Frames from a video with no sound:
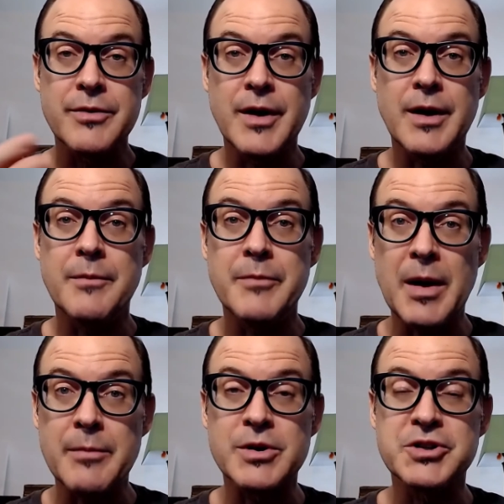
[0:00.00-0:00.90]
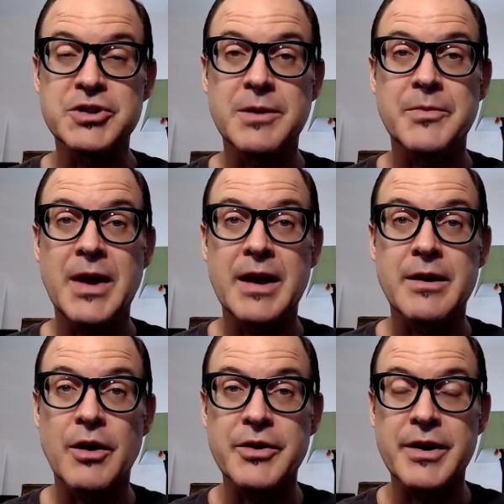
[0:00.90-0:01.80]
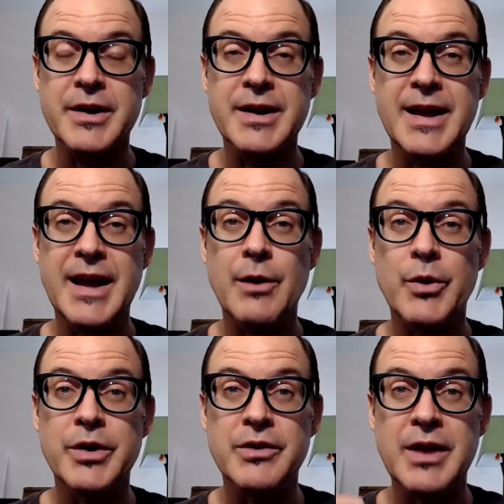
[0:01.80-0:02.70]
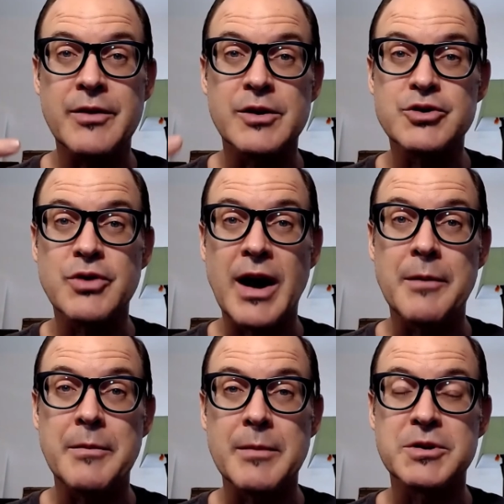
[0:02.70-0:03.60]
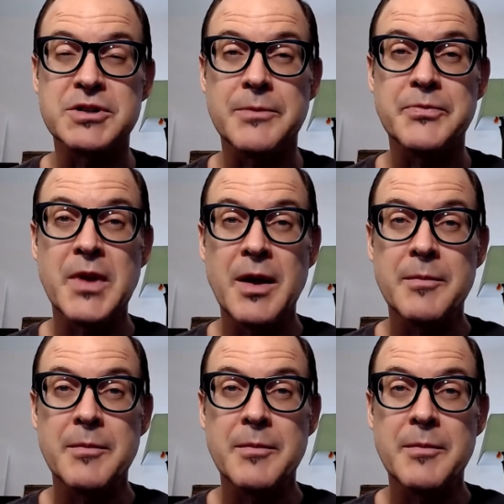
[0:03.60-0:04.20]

the membership and all you're going to get when you take the trial membership